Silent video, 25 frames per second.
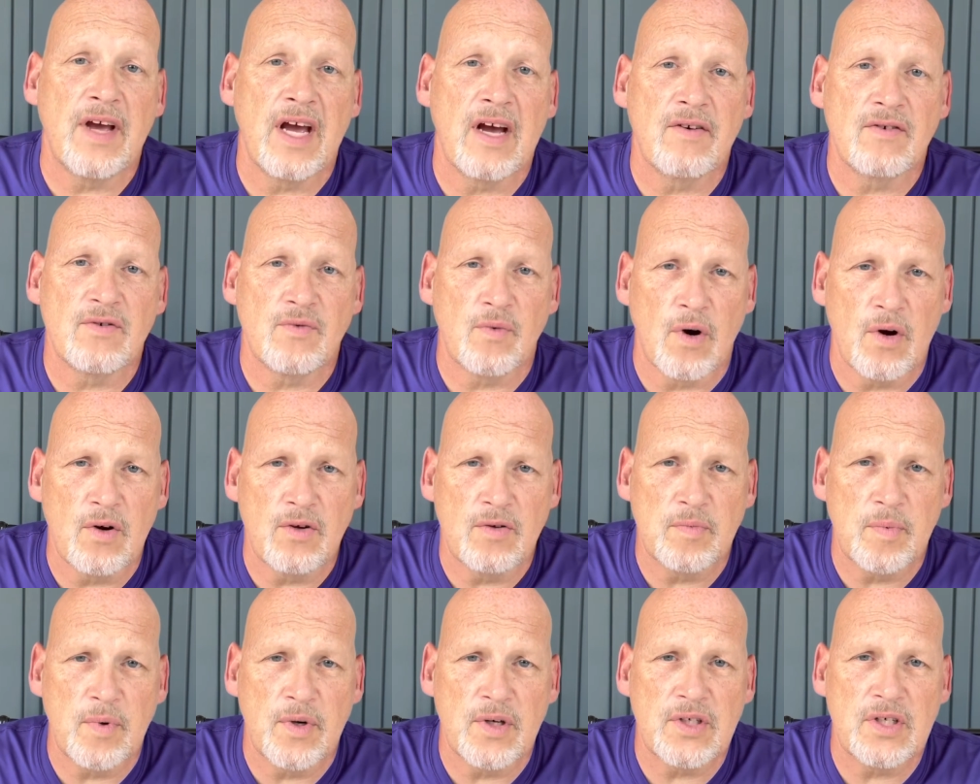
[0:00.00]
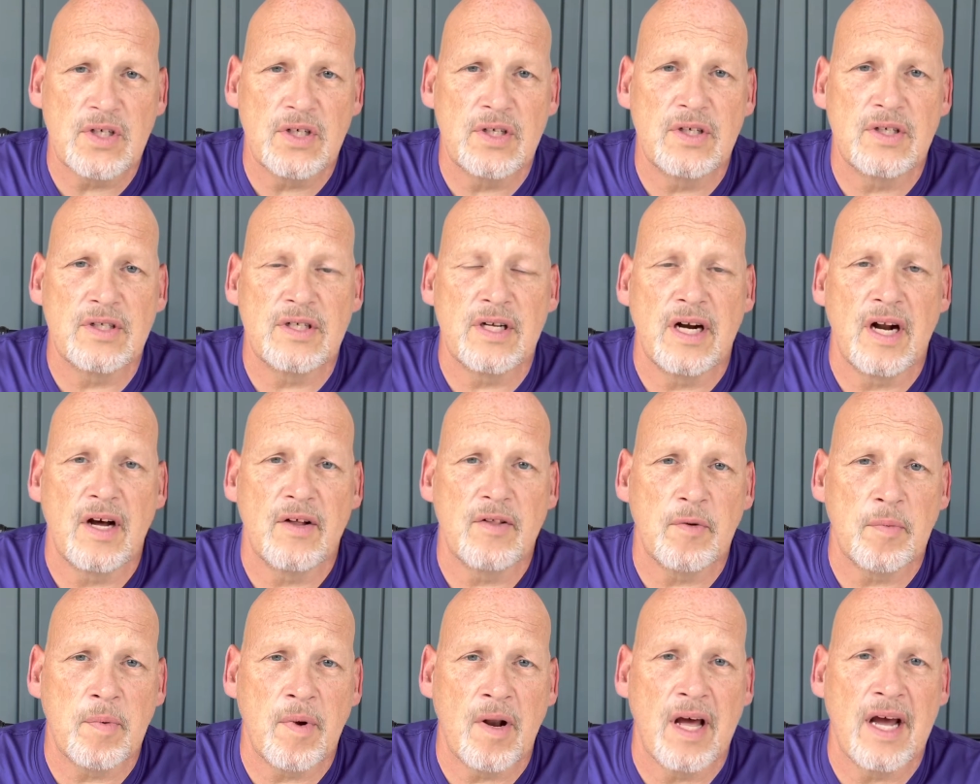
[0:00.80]
you have rose bushes and
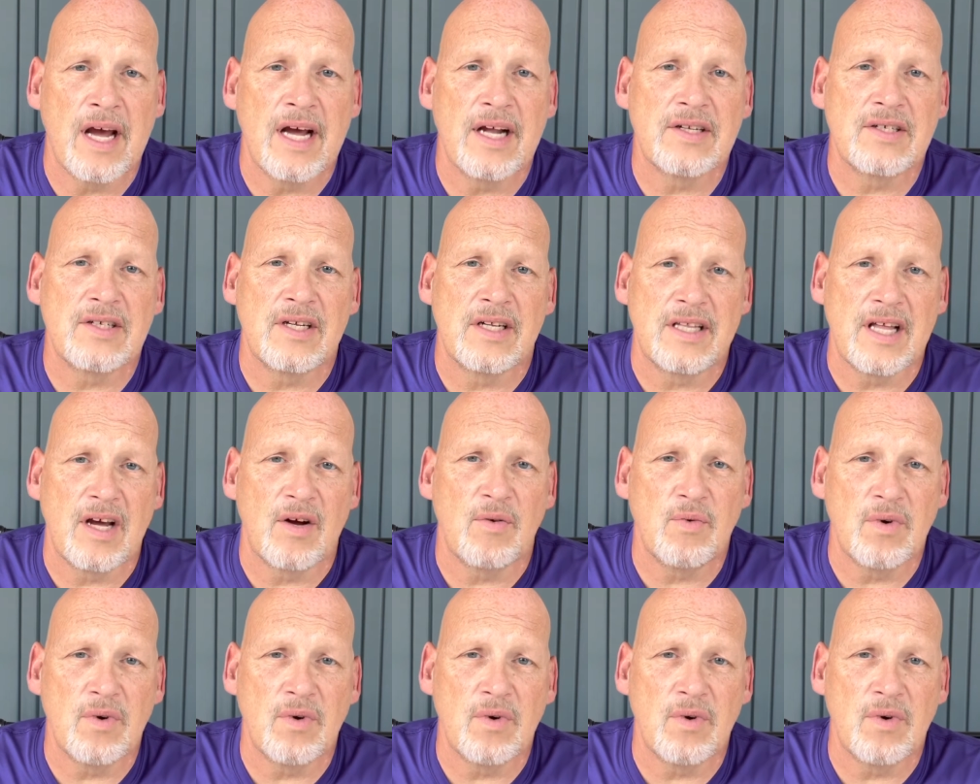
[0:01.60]
other plants that they